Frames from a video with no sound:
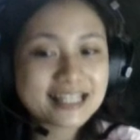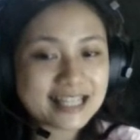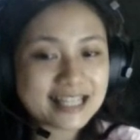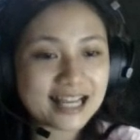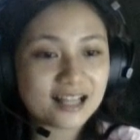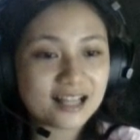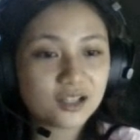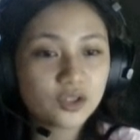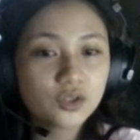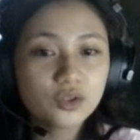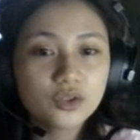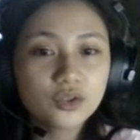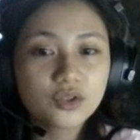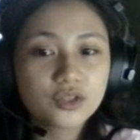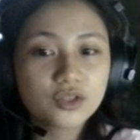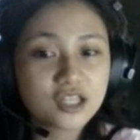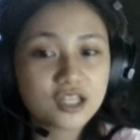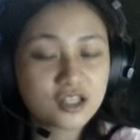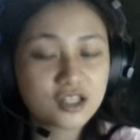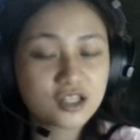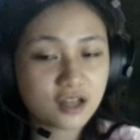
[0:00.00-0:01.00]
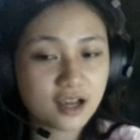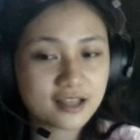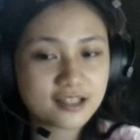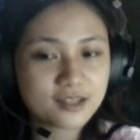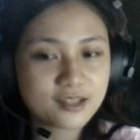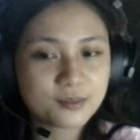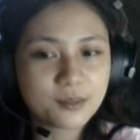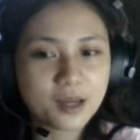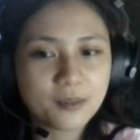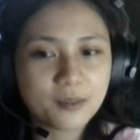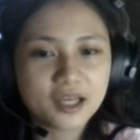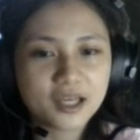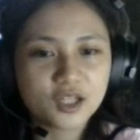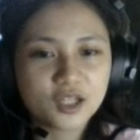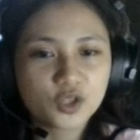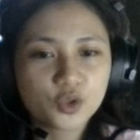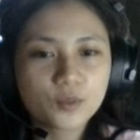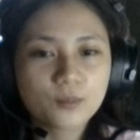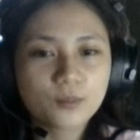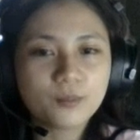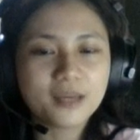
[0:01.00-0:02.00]
cell discussed by my
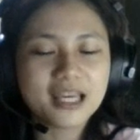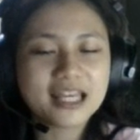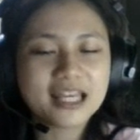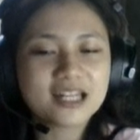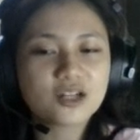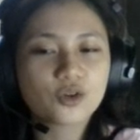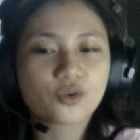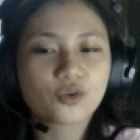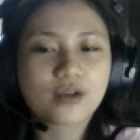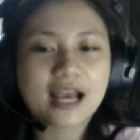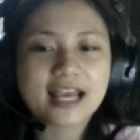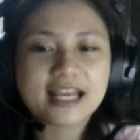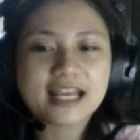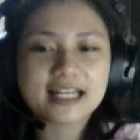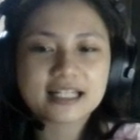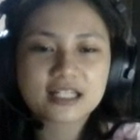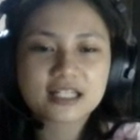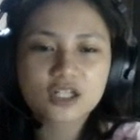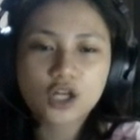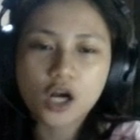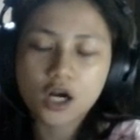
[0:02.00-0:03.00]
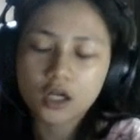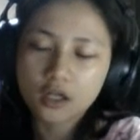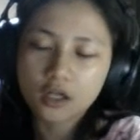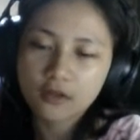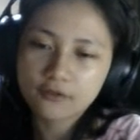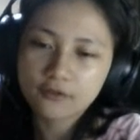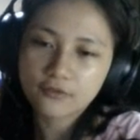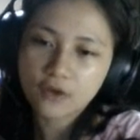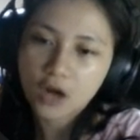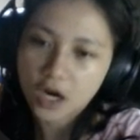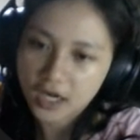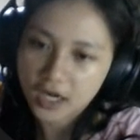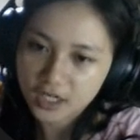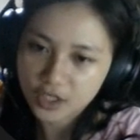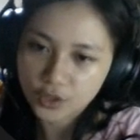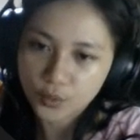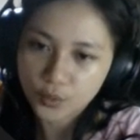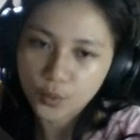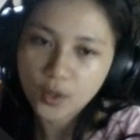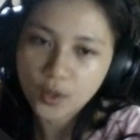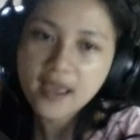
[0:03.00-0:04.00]
groupmate Ryan Carlo
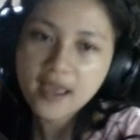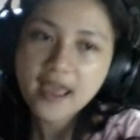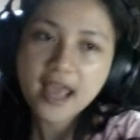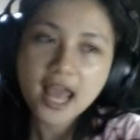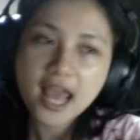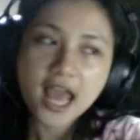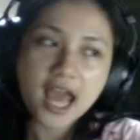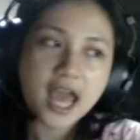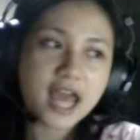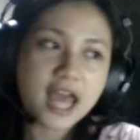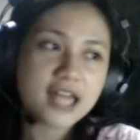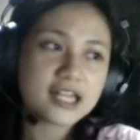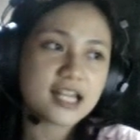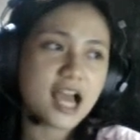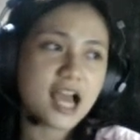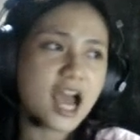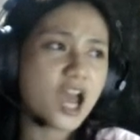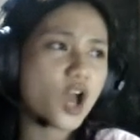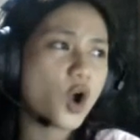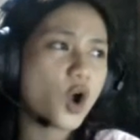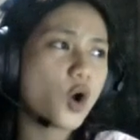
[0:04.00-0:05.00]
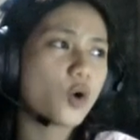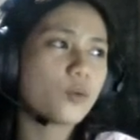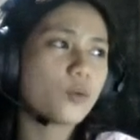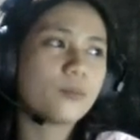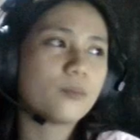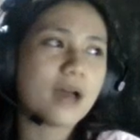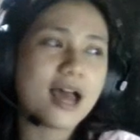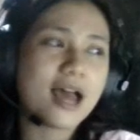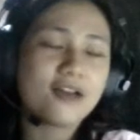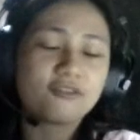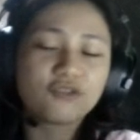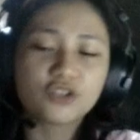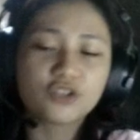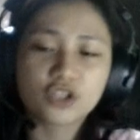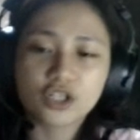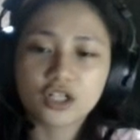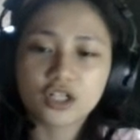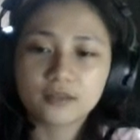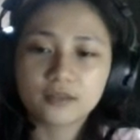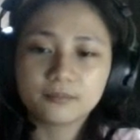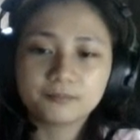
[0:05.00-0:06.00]
Fajardo, and I hope
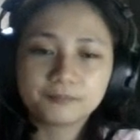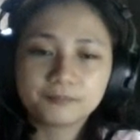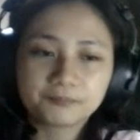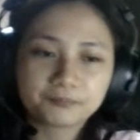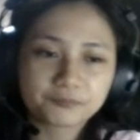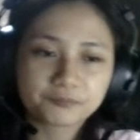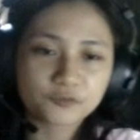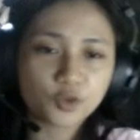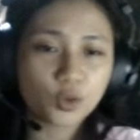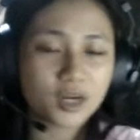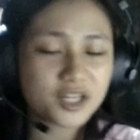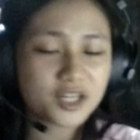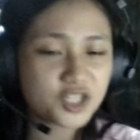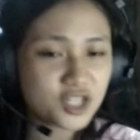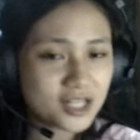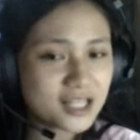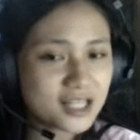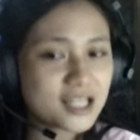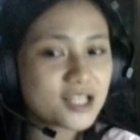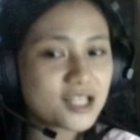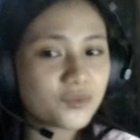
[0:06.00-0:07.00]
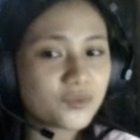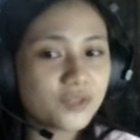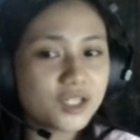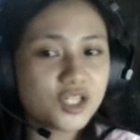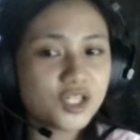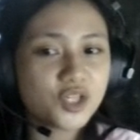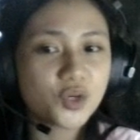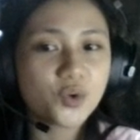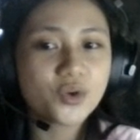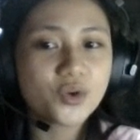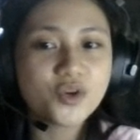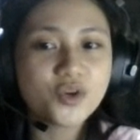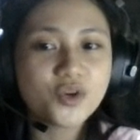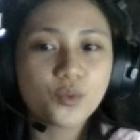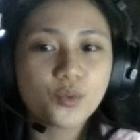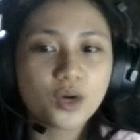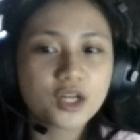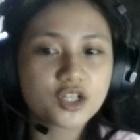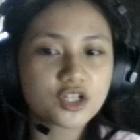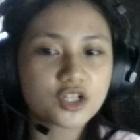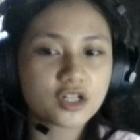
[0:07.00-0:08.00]
after watching his video you
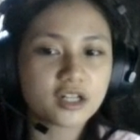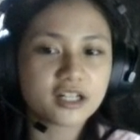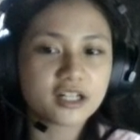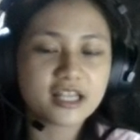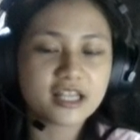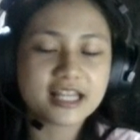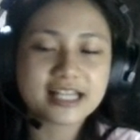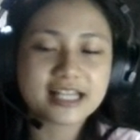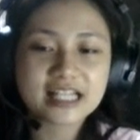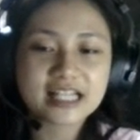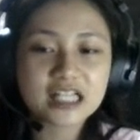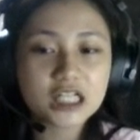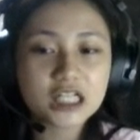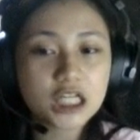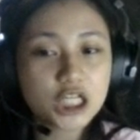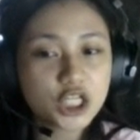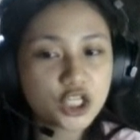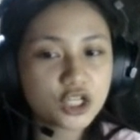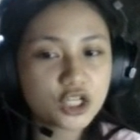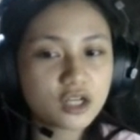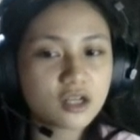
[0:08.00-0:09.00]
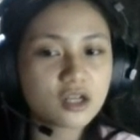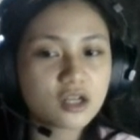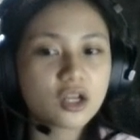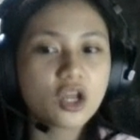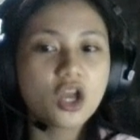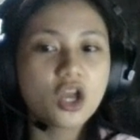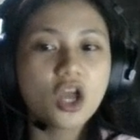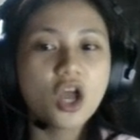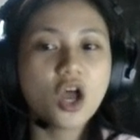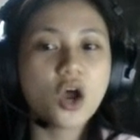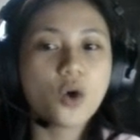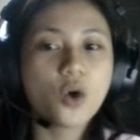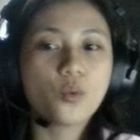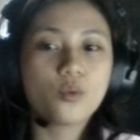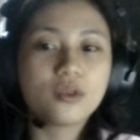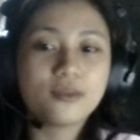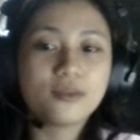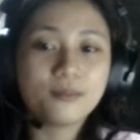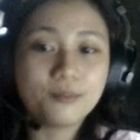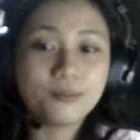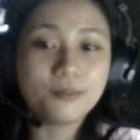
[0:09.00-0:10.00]
watch our discussion
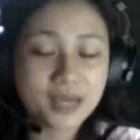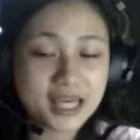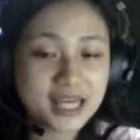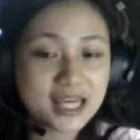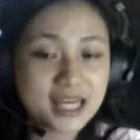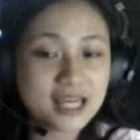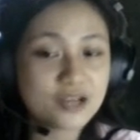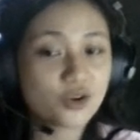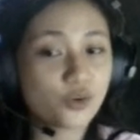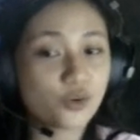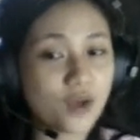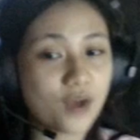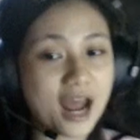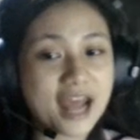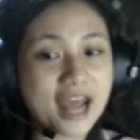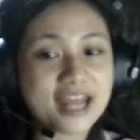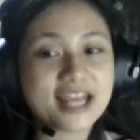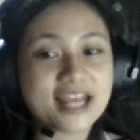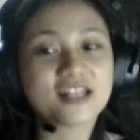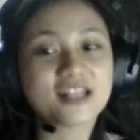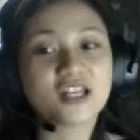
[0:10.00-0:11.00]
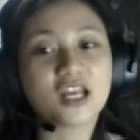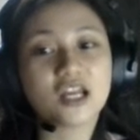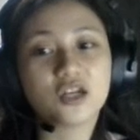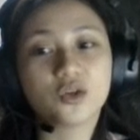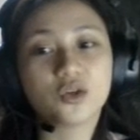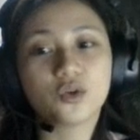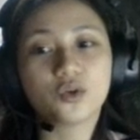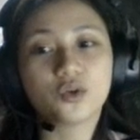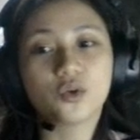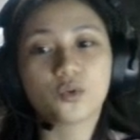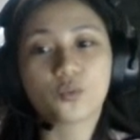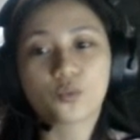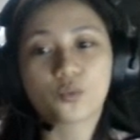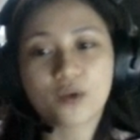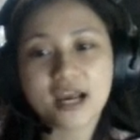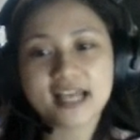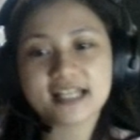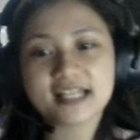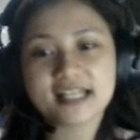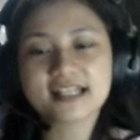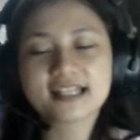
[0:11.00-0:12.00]
with me, Ryan, and
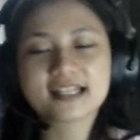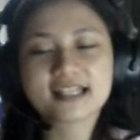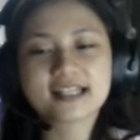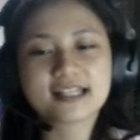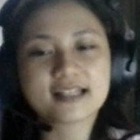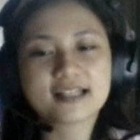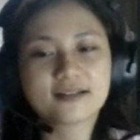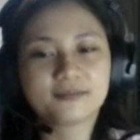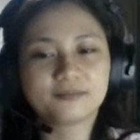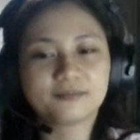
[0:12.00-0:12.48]
Renz.